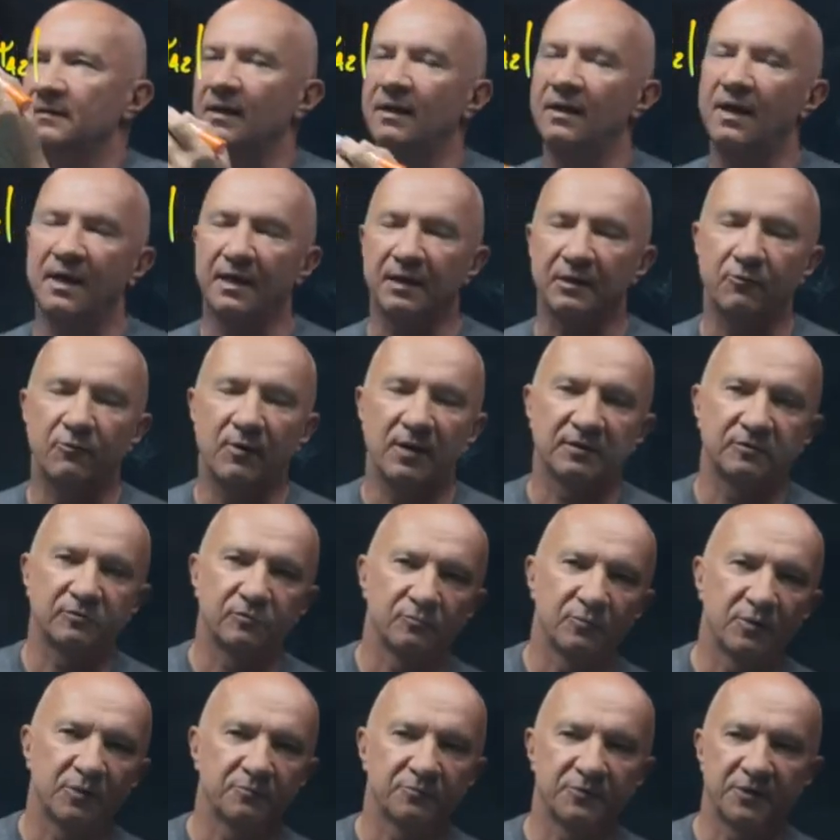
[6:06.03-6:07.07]
a quantum
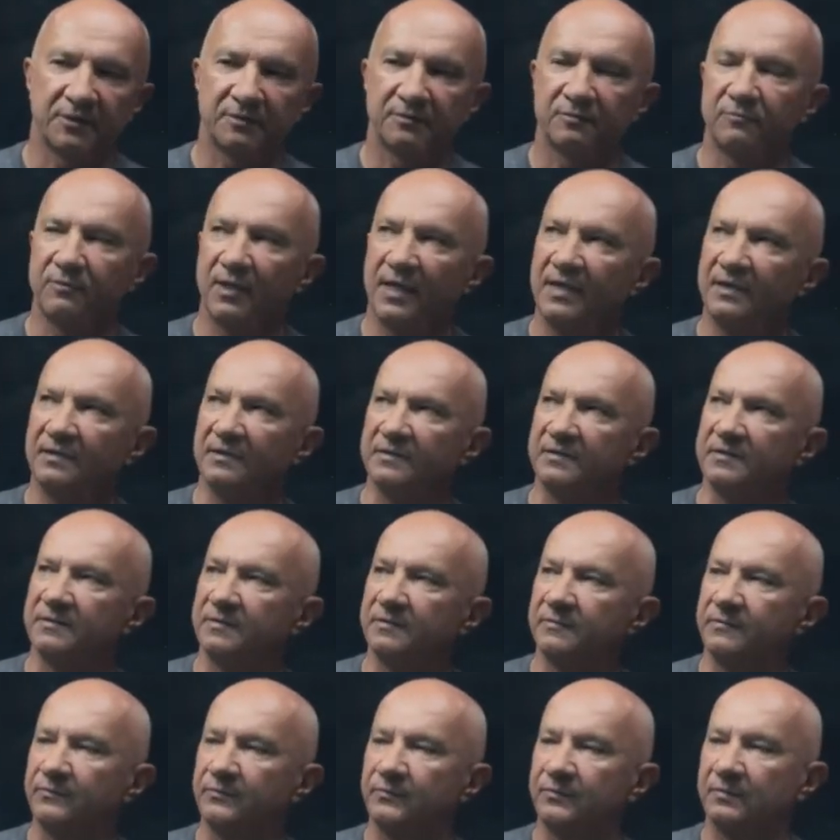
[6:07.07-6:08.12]
object to Alice,
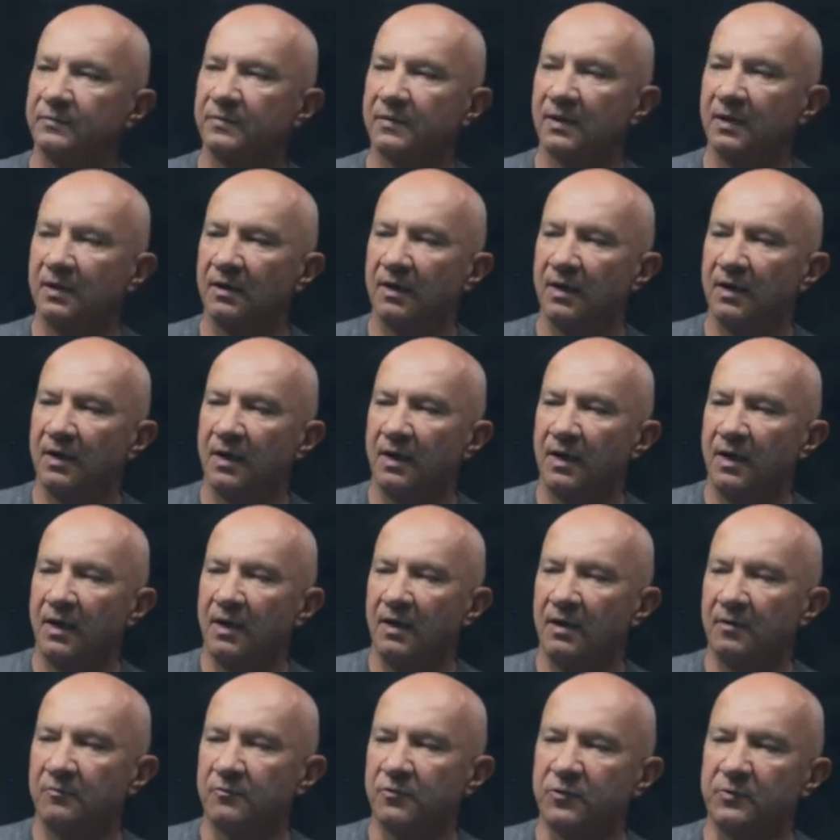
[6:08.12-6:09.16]

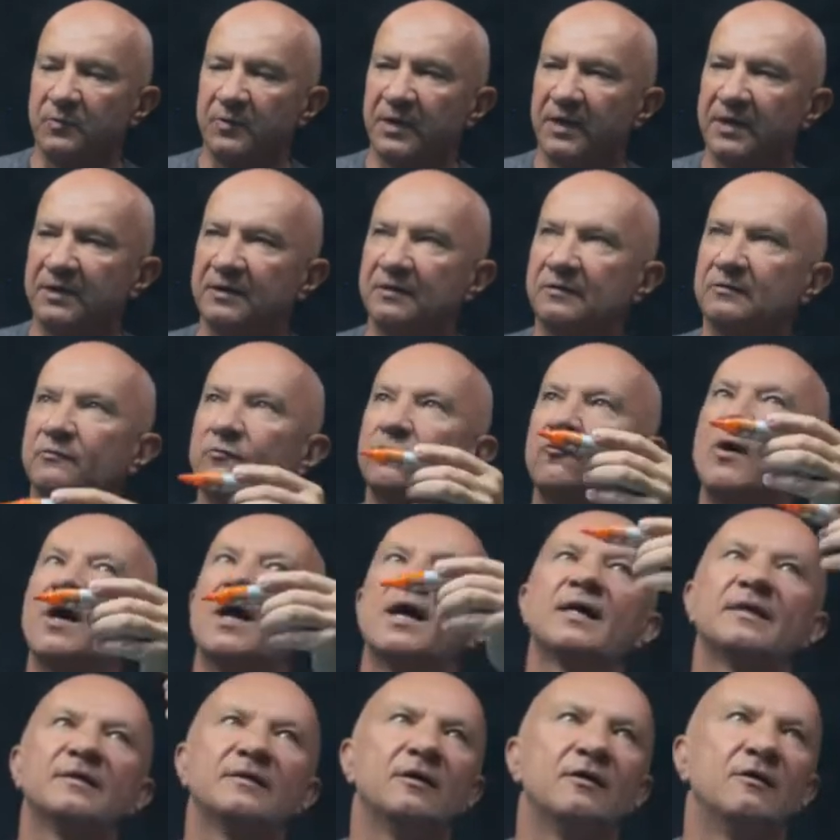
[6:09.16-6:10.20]
prepared in
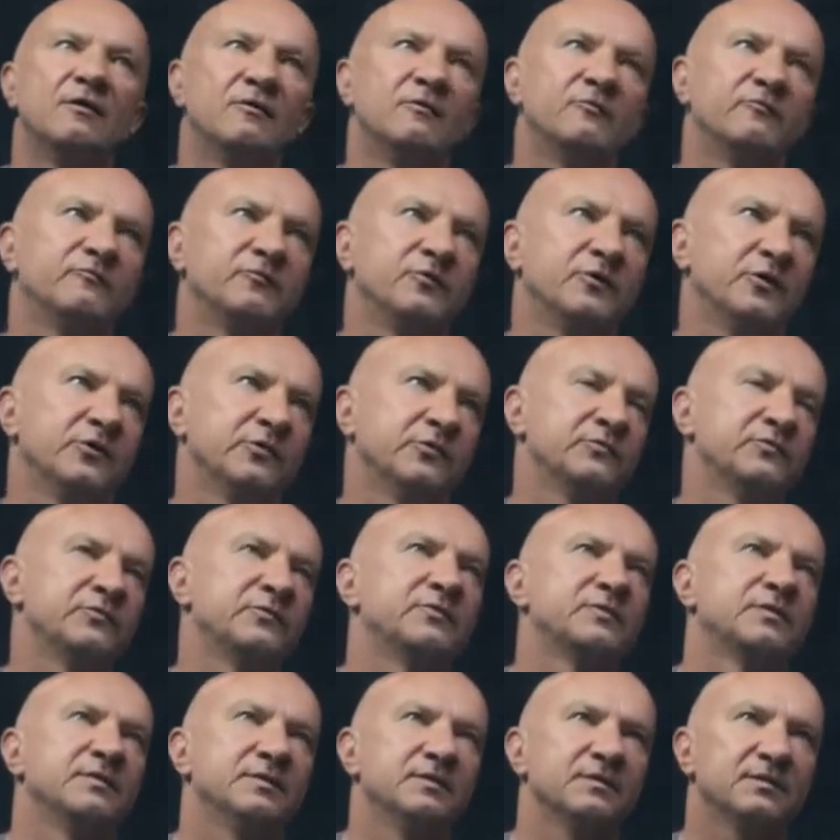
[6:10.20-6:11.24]
one of
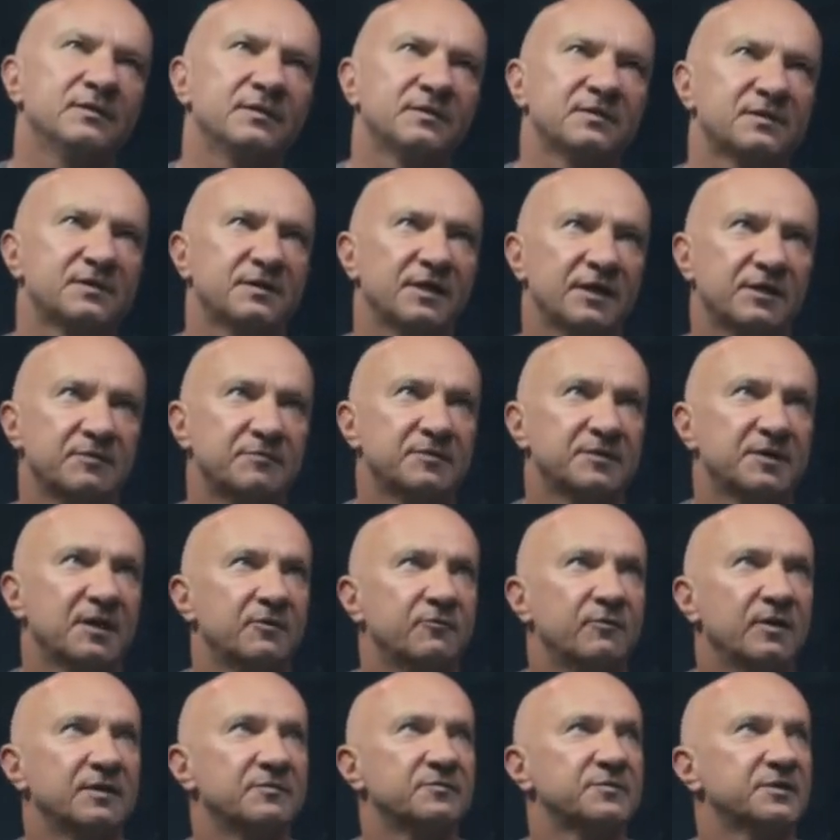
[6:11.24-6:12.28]
those states psi
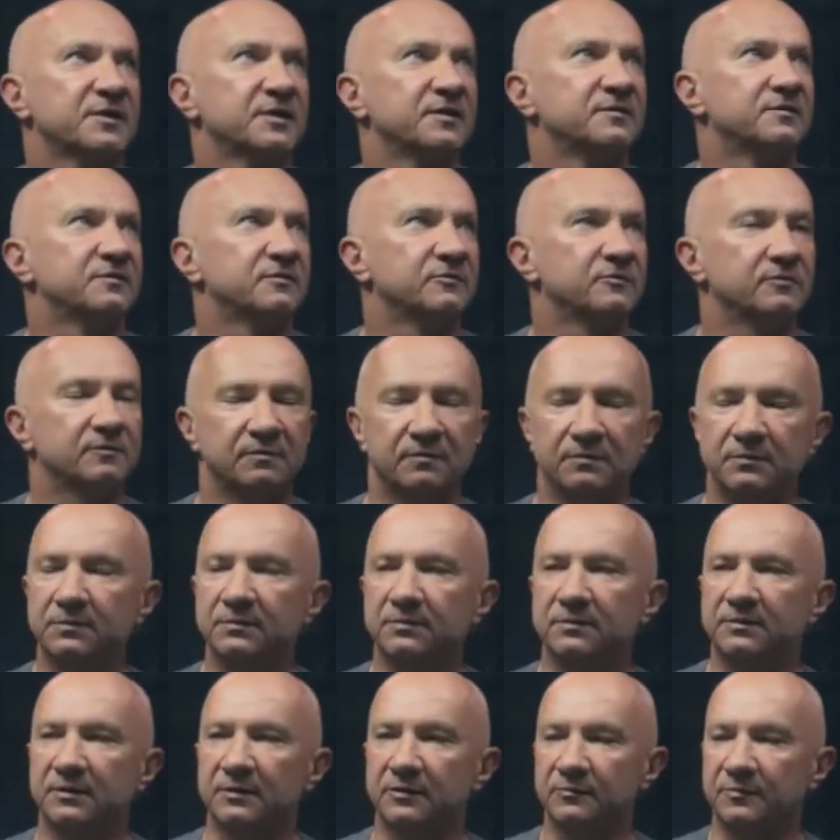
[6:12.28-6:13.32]
1, psi 2
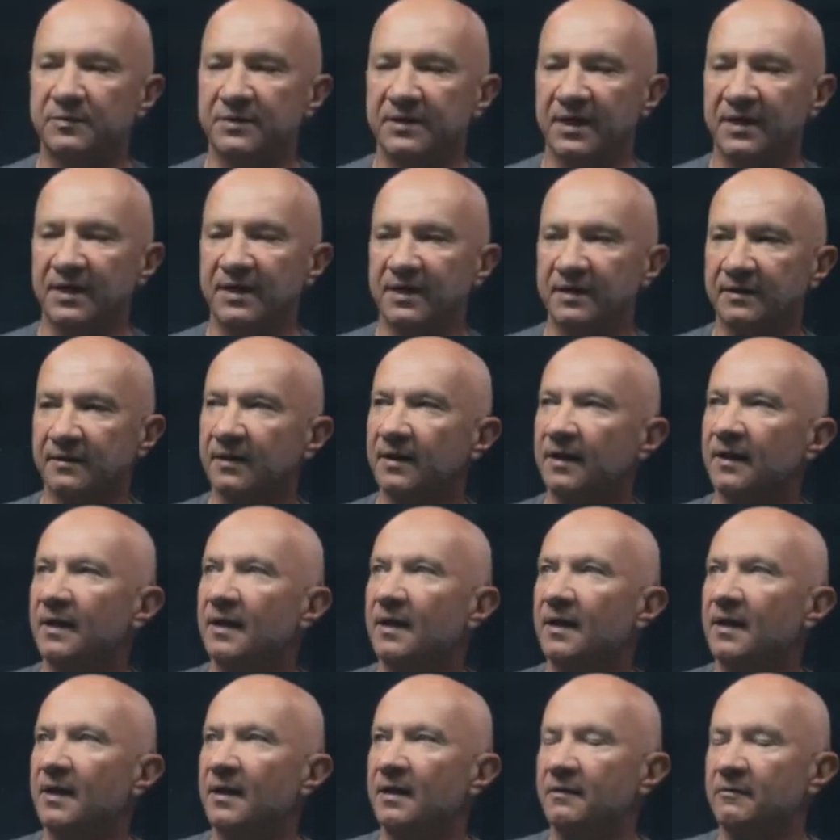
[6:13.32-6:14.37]
till psi n,
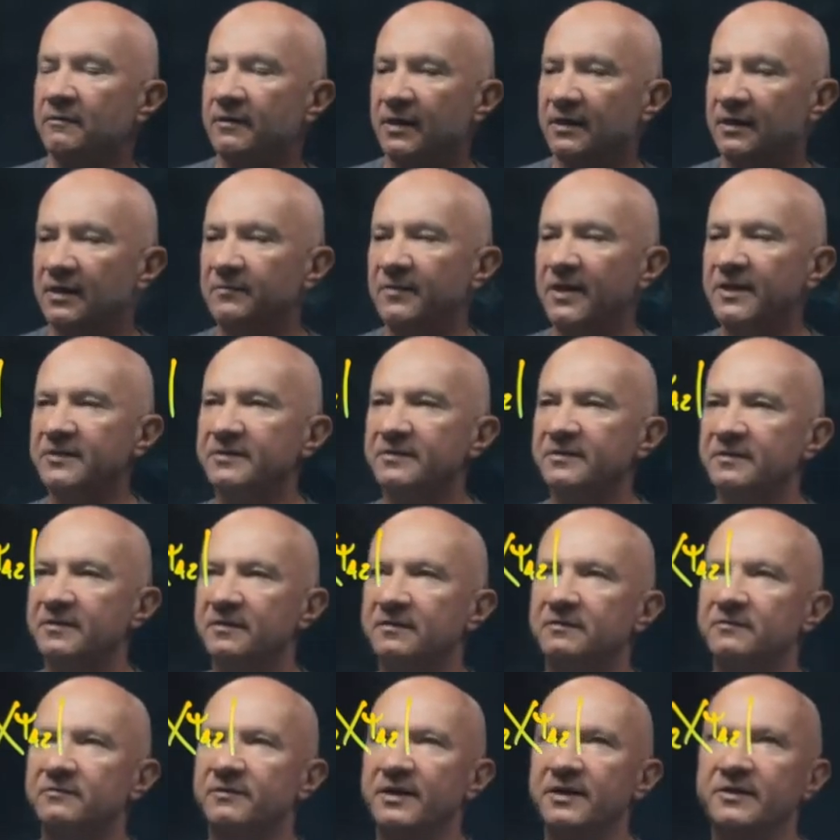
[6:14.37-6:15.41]
you can imagine
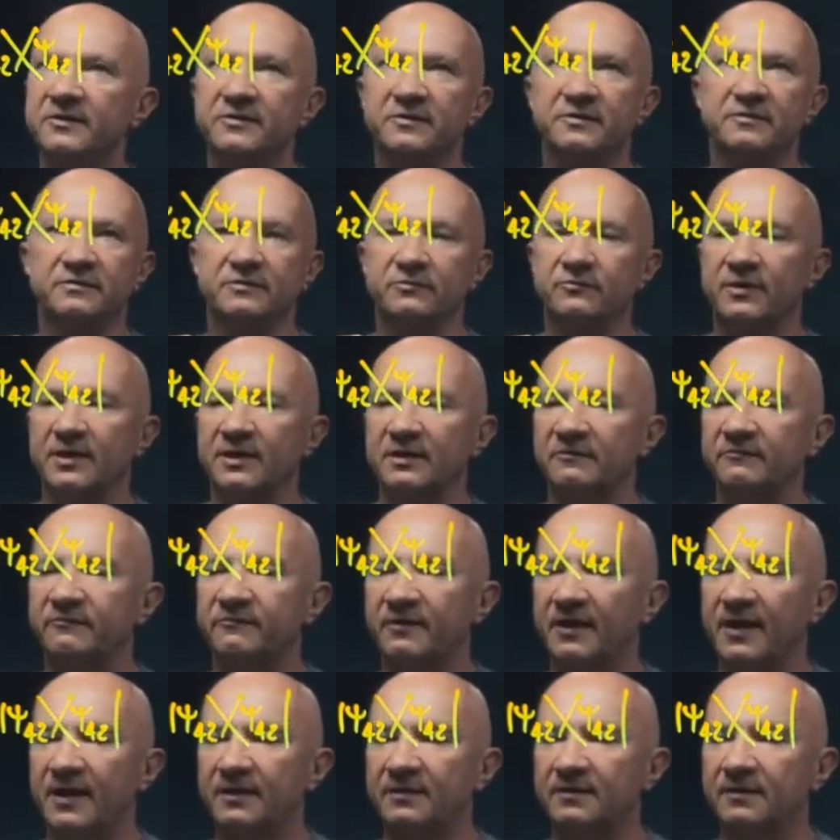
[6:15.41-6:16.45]
situations where, in
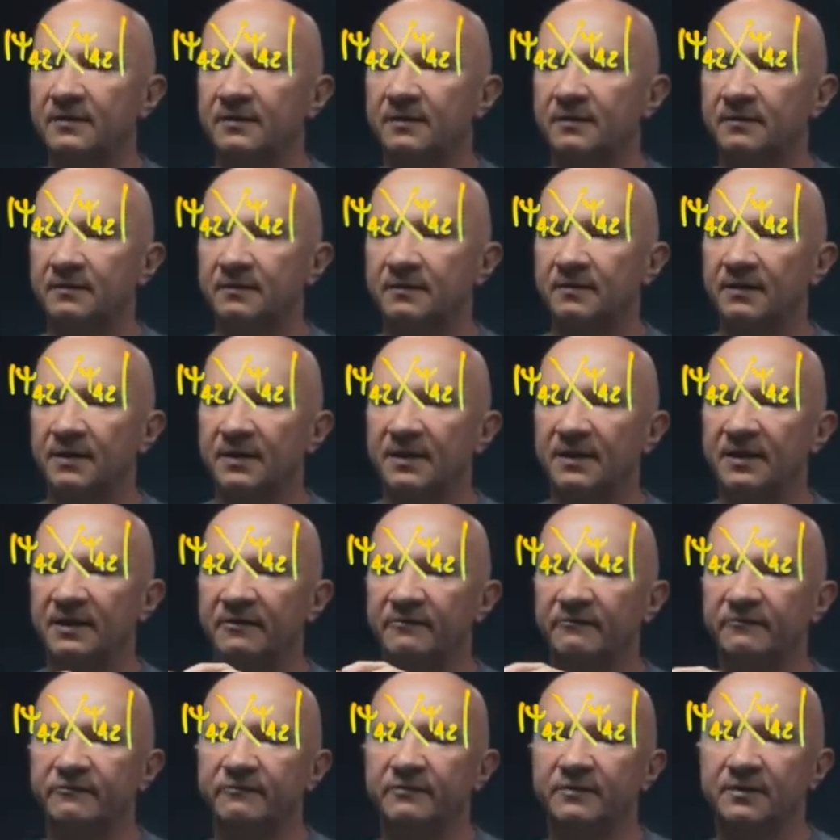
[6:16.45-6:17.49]
fact, they
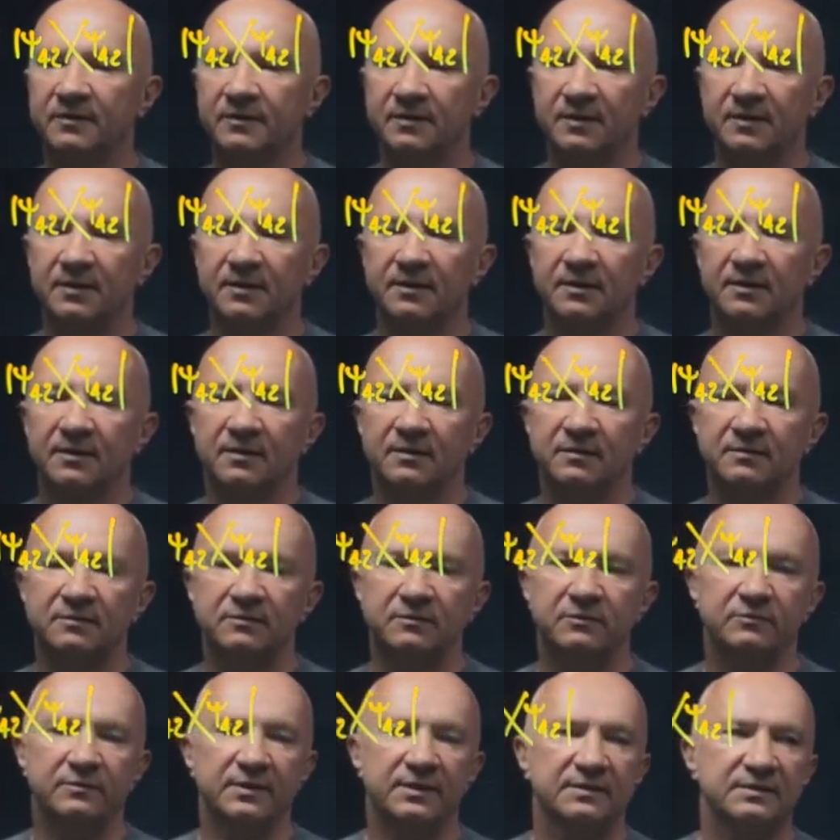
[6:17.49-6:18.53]
have
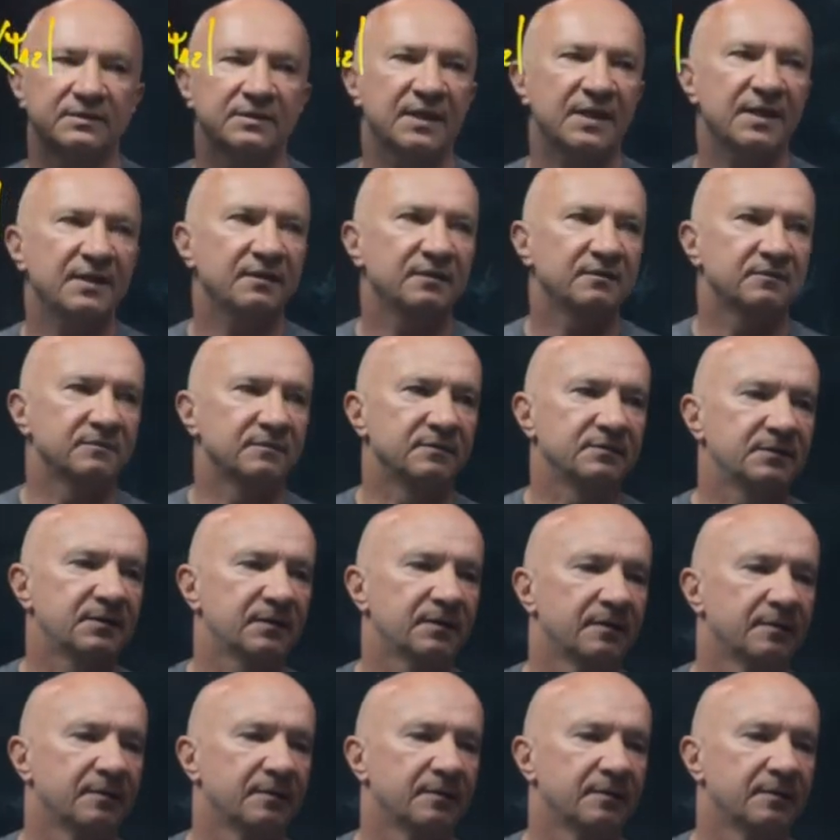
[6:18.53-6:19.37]
two entangled